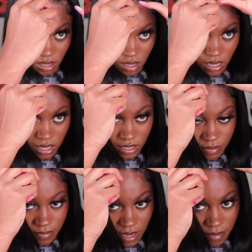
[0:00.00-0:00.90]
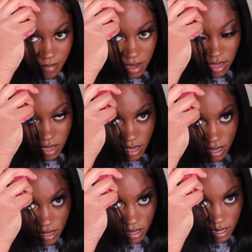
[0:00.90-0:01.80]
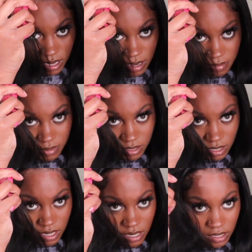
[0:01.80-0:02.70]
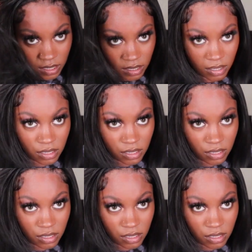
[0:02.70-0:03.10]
because it make my hair look lopsided.